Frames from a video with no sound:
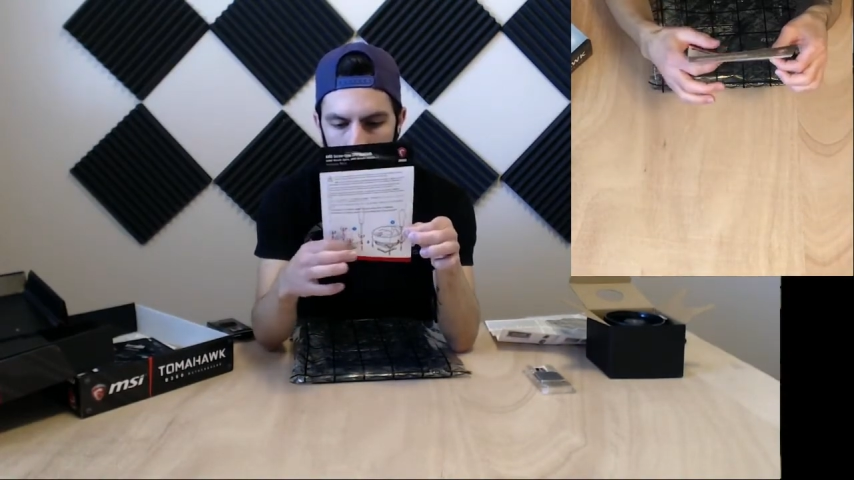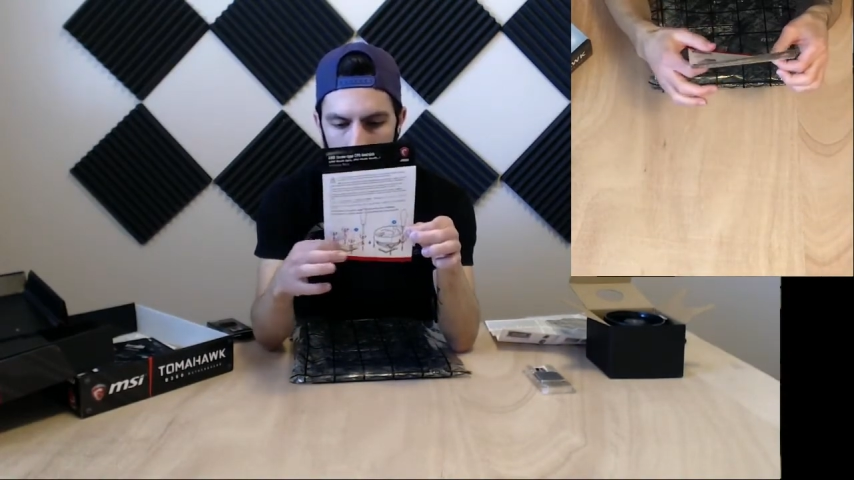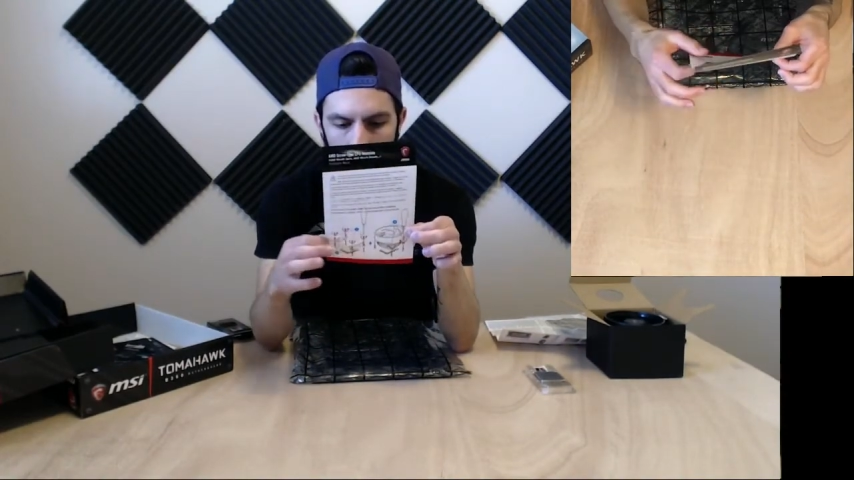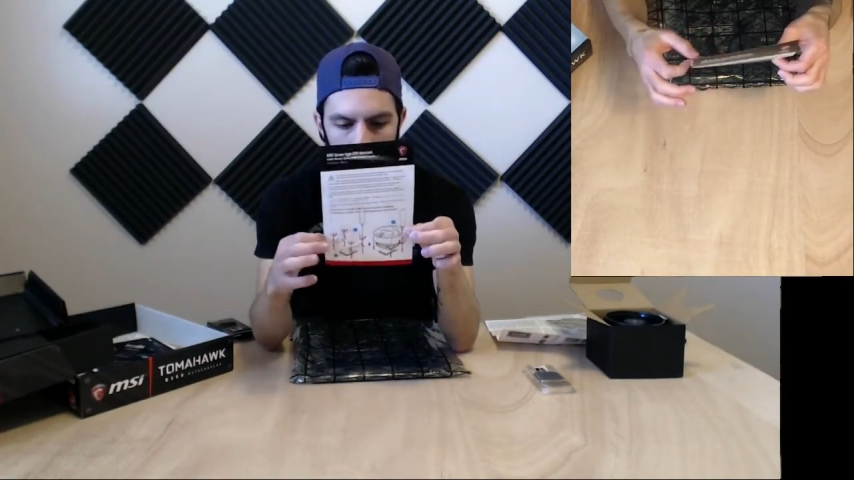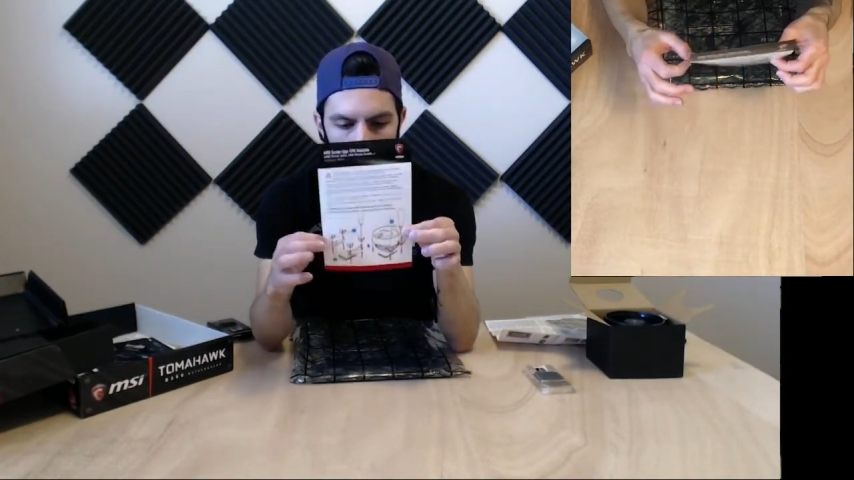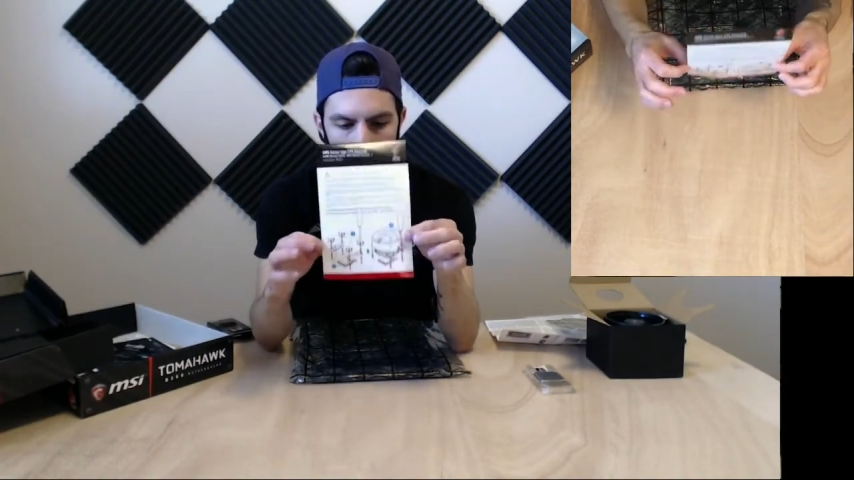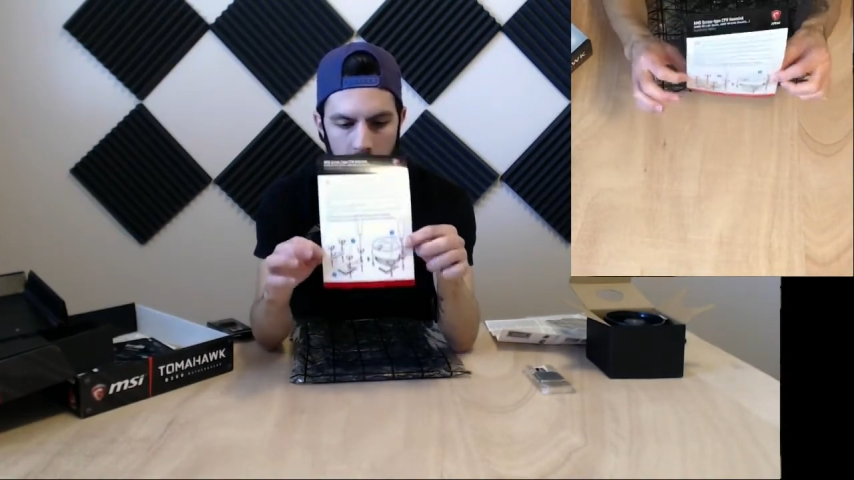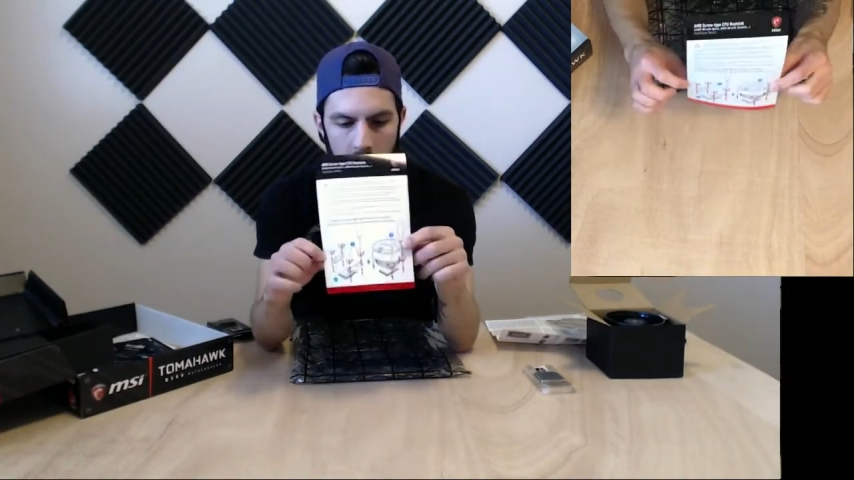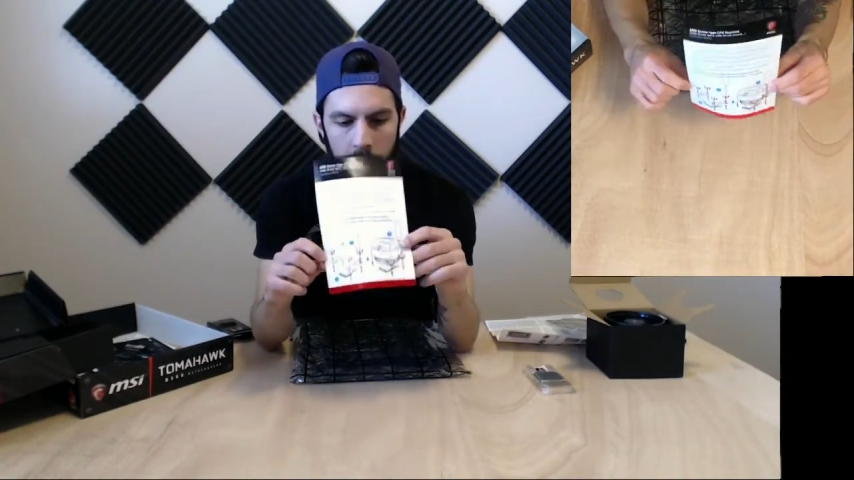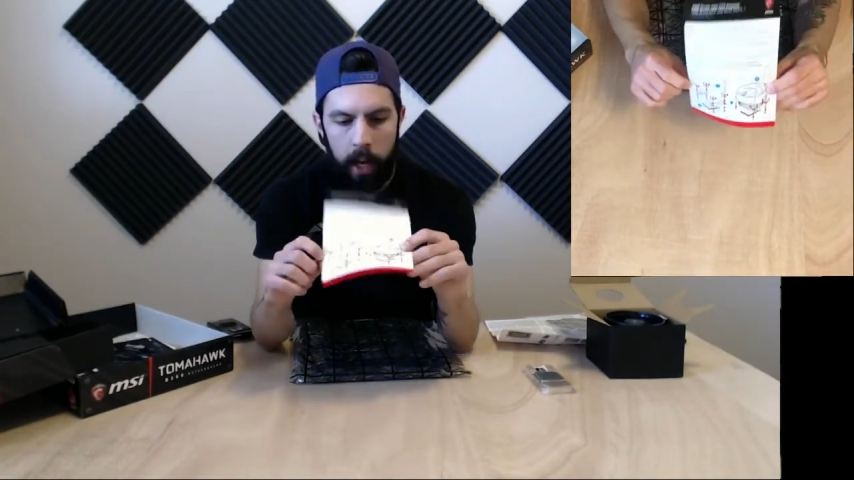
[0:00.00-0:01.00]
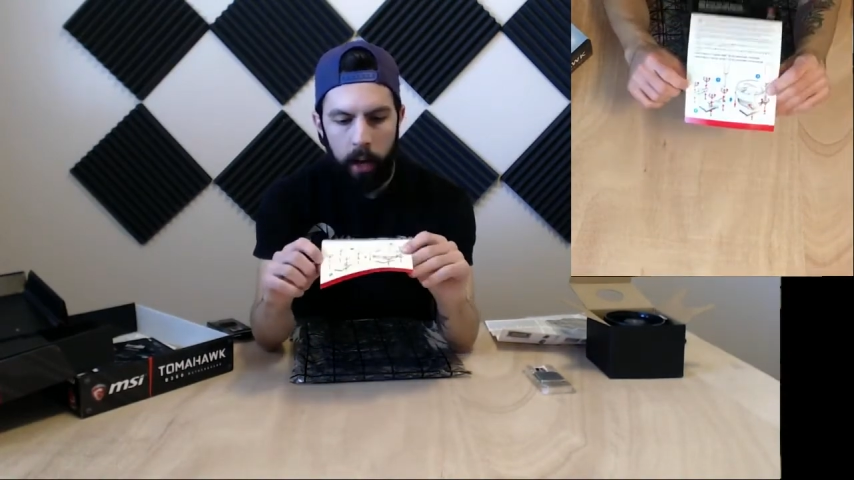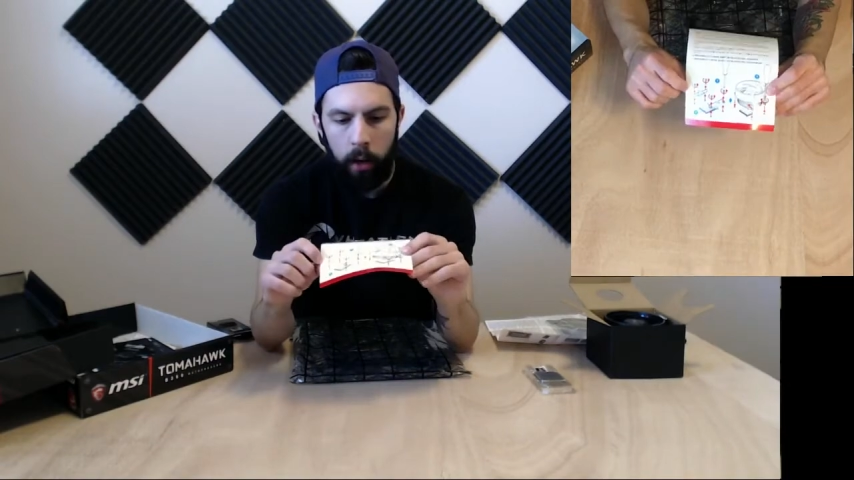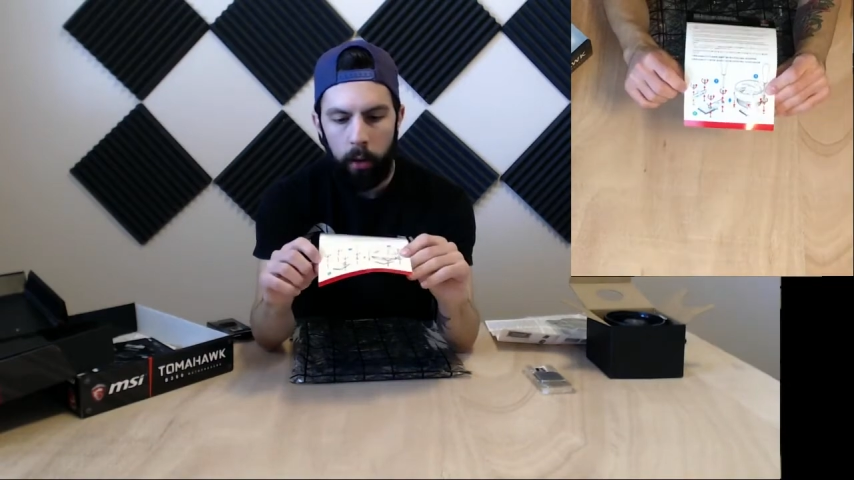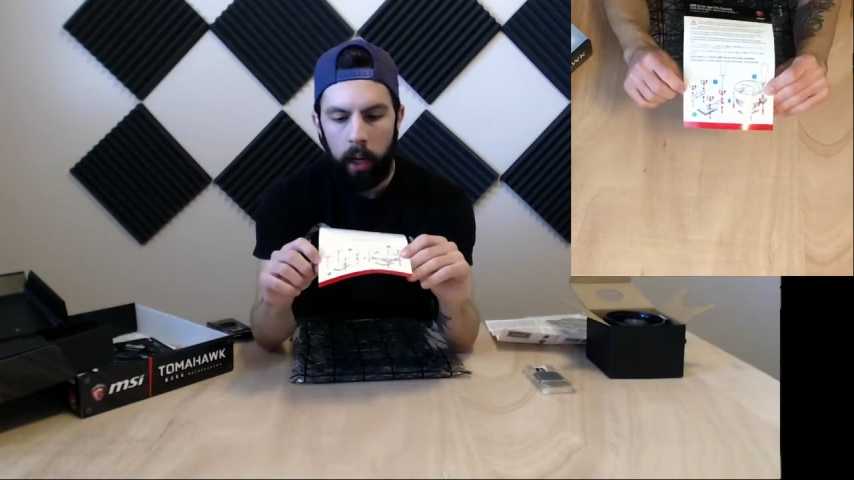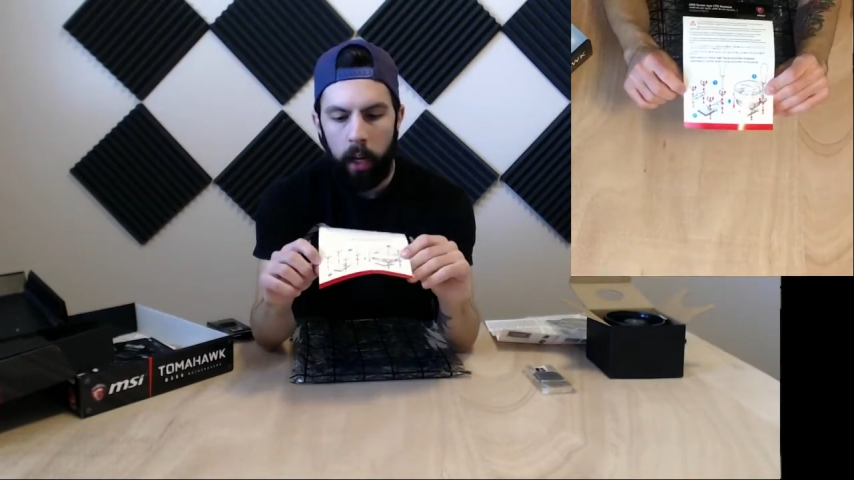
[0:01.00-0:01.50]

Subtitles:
screws to take out,